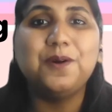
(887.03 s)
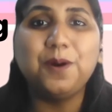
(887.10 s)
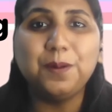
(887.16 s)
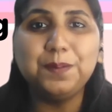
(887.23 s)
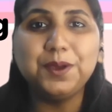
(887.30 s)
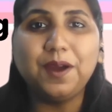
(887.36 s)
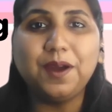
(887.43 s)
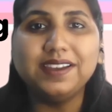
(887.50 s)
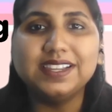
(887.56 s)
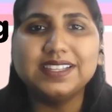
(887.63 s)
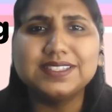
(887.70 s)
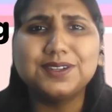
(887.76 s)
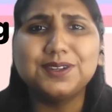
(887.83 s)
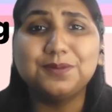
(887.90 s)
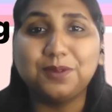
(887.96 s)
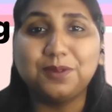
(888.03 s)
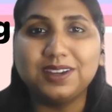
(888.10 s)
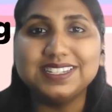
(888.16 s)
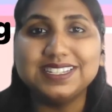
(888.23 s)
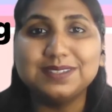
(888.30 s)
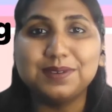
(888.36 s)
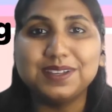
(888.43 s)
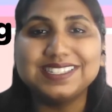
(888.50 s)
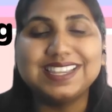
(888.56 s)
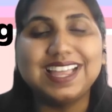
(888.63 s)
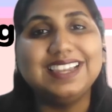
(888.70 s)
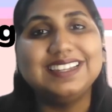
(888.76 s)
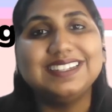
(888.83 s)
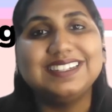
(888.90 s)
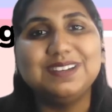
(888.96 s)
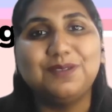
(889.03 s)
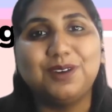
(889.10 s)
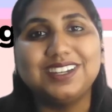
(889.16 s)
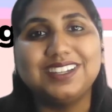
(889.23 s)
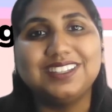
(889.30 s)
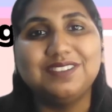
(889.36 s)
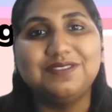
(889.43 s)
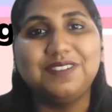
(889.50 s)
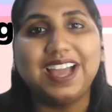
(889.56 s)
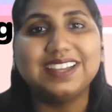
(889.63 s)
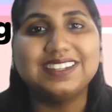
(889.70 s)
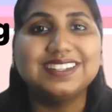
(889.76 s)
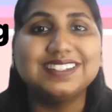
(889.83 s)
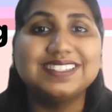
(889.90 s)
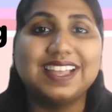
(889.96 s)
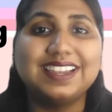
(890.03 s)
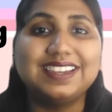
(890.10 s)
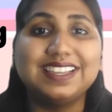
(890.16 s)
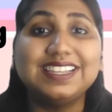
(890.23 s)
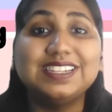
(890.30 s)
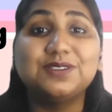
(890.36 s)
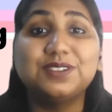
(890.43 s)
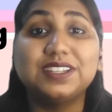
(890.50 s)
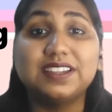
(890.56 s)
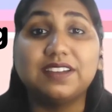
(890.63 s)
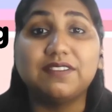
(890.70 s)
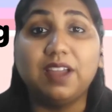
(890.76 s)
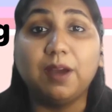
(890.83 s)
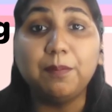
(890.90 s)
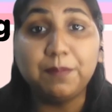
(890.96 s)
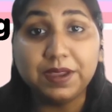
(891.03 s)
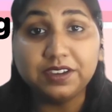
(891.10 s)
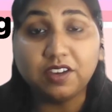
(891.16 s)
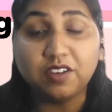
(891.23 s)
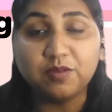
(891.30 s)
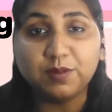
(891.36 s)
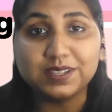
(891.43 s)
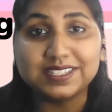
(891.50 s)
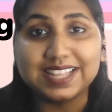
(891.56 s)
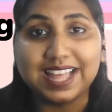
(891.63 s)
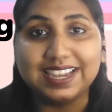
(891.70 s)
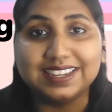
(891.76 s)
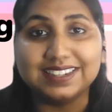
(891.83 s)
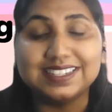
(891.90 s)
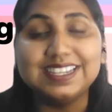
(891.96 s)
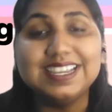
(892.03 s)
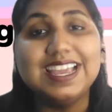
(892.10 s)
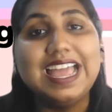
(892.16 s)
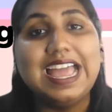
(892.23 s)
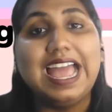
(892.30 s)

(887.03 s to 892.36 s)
Hope you understood what is personality, what are the factors that lead to the development of personality,